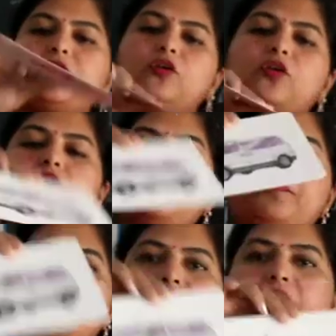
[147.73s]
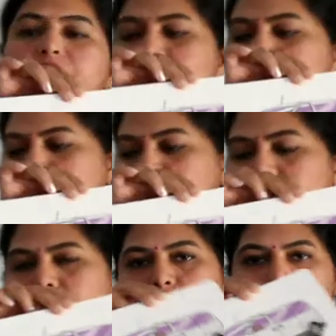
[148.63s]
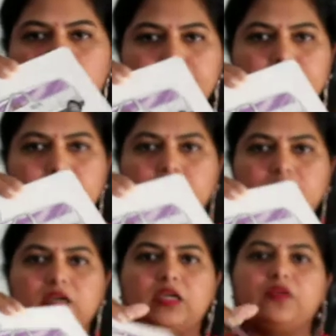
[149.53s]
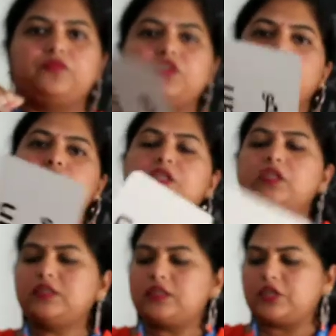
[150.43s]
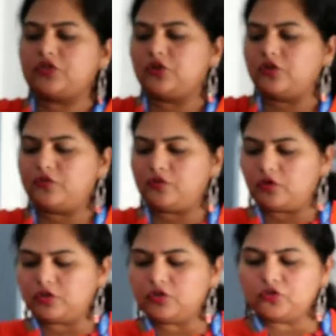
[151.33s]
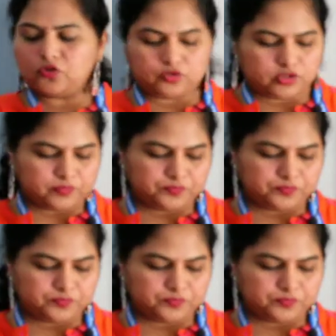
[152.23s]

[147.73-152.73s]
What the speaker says: your private van or hired, which will take you all on the road.